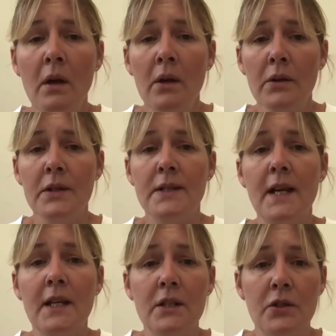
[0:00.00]
The
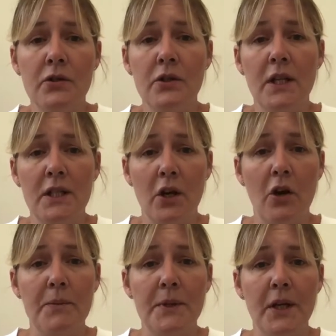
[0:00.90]
second strategic
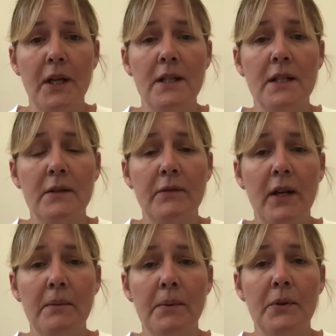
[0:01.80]
option is to
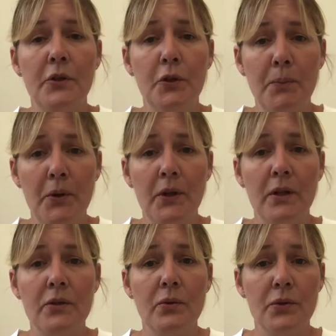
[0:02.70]
develop new
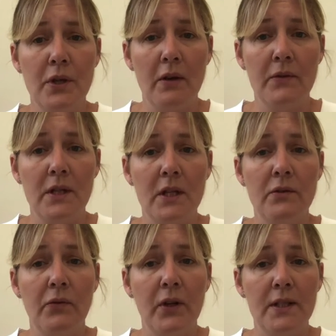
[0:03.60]
products or services
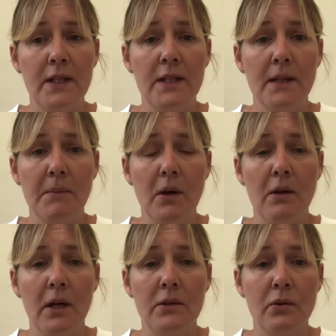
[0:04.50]
for existing
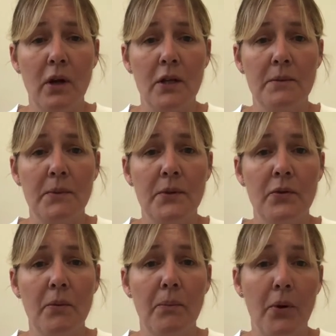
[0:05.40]
markets or customers
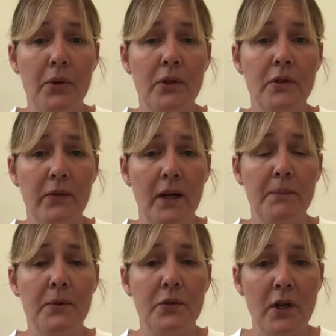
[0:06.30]
through a product
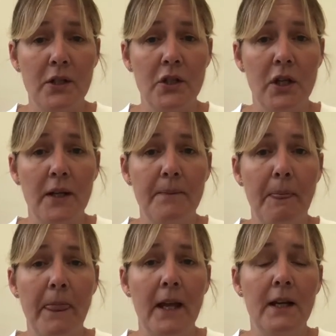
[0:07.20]
development strategy.
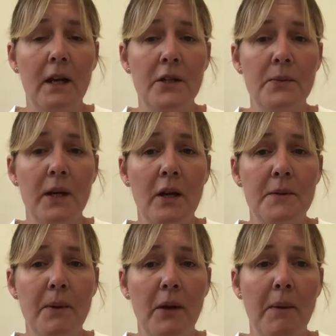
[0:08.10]
Last week I
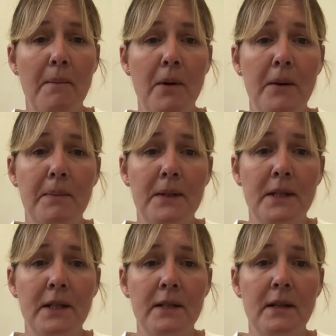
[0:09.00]
spoke about my
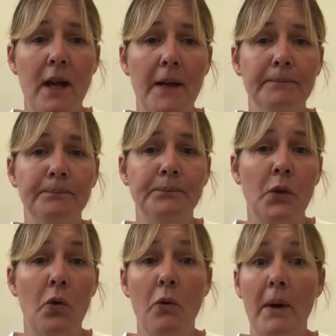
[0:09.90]
business,
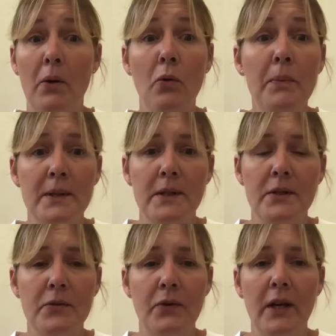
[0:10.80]
or about all
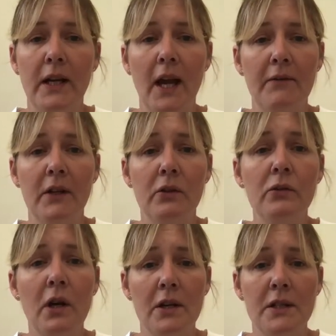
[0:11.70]
businesses really, having
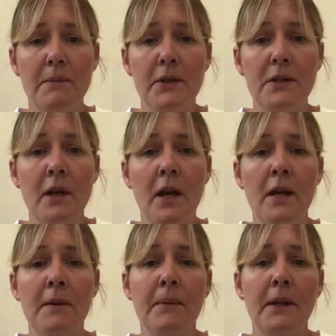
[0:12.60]
loyal customers,
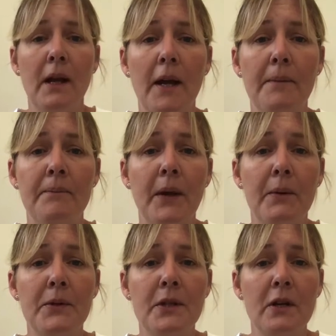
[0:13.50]
but they
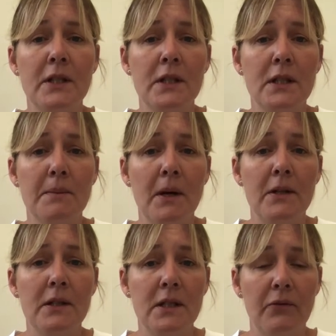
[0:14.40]
were starting to
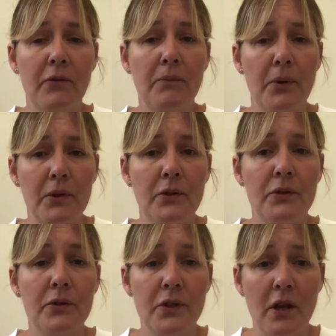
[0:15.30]
demand a different
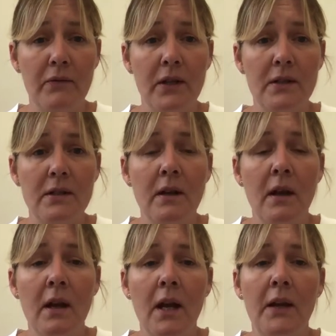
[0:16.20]
product or service.
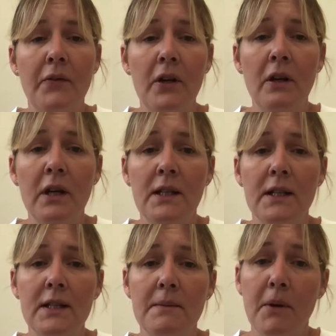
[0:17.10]
If I liken
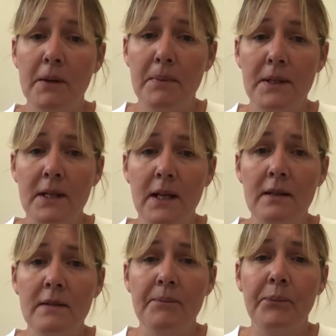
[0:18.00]
this to my
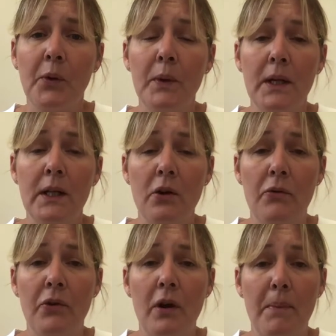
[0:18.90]
business, we clearly
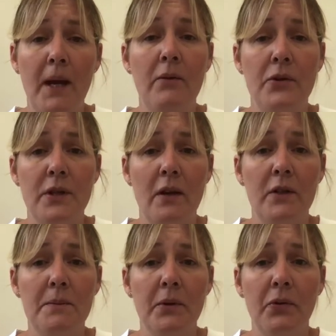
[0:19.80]
offer a payroll
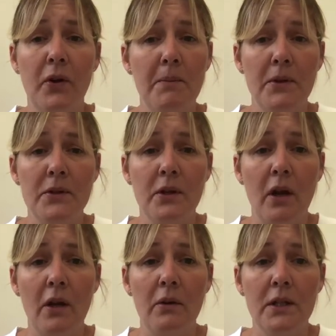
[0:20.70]
service, but 3 months
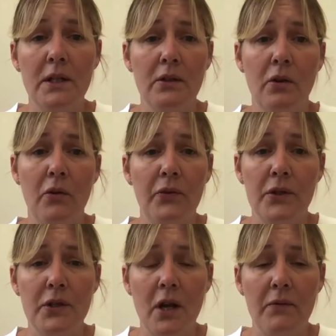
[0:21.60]
ago, I didn't offer the
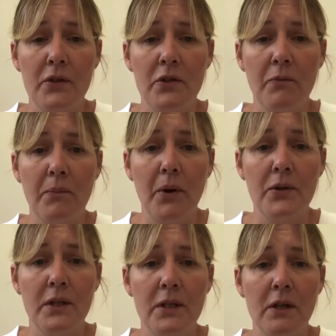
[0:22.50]
service of
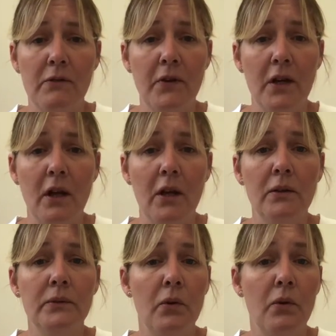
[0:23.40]
processing
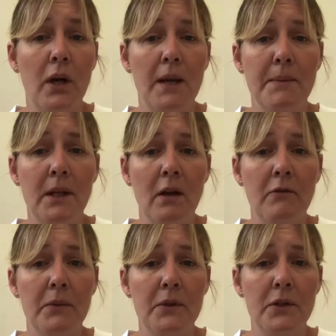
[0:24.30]
furlough or claiming the
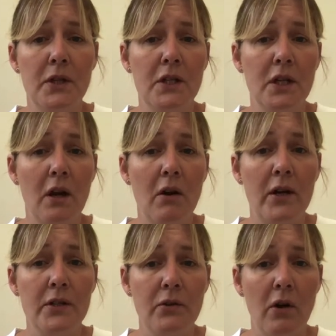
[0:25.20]
government
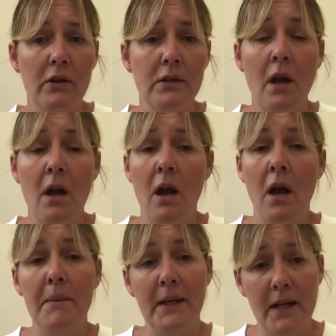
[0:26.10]
CJRS grant.
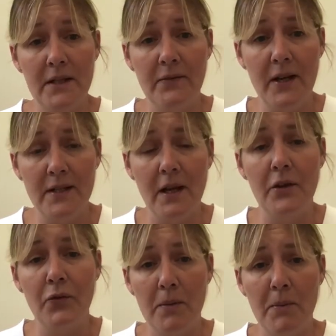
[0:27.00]
I mean, let's face it,
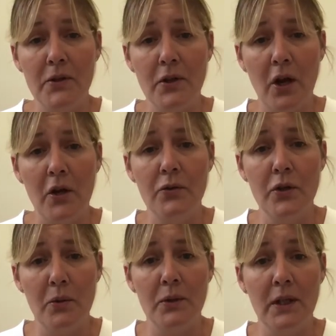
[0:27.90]
3 months ago,
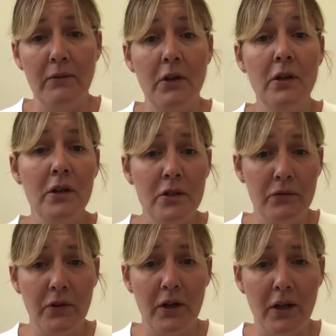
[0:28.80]
no one had even heard
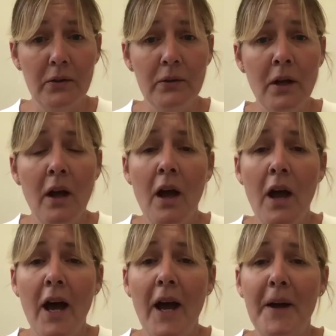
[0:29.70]
of furlough.
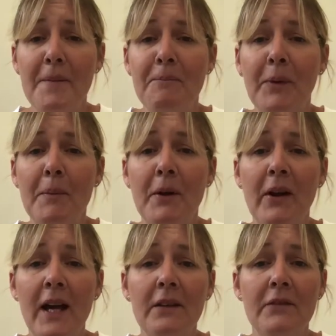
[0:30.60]
But I
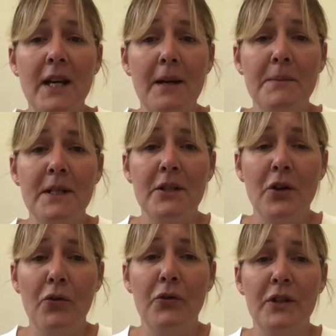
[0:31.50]
hadn't adapted and
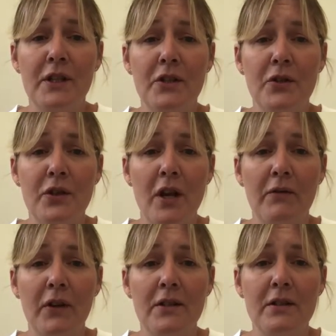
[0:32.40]
offered this new
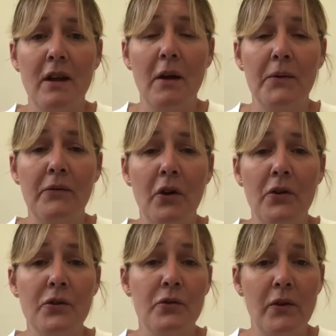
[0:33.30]
service, I would have
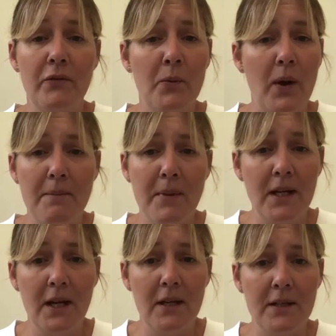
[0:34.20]
lost or driven away
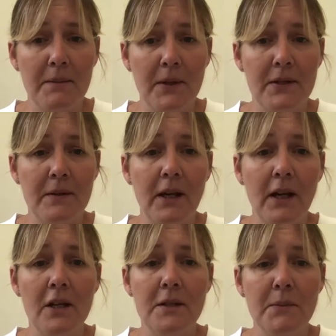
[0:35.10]
many customers and
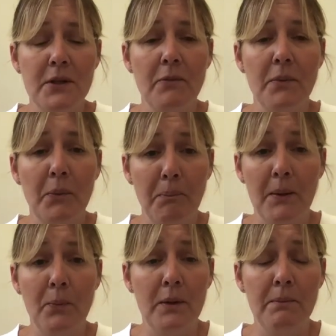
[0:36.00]
customers that have
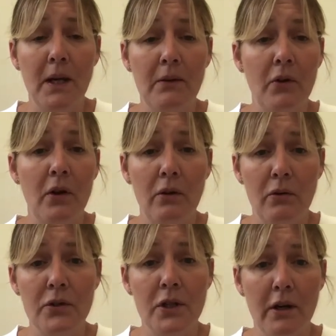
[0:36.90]
been with me for a
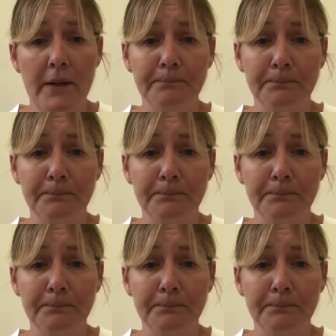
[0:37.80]
long time.